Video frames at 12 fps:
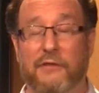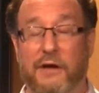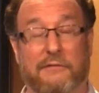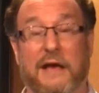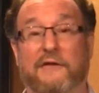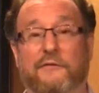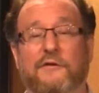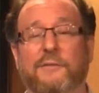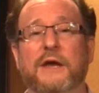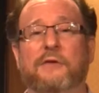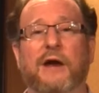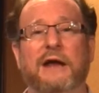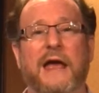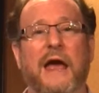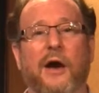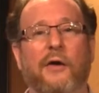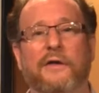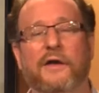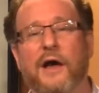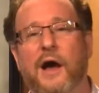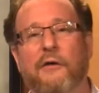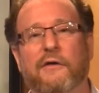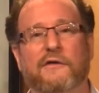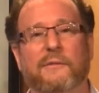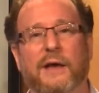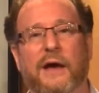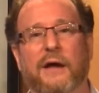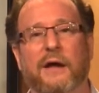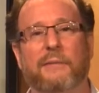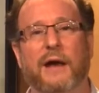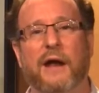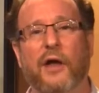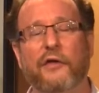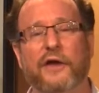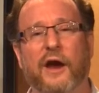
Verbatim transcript: right, as we speak right now in the Congress about, about health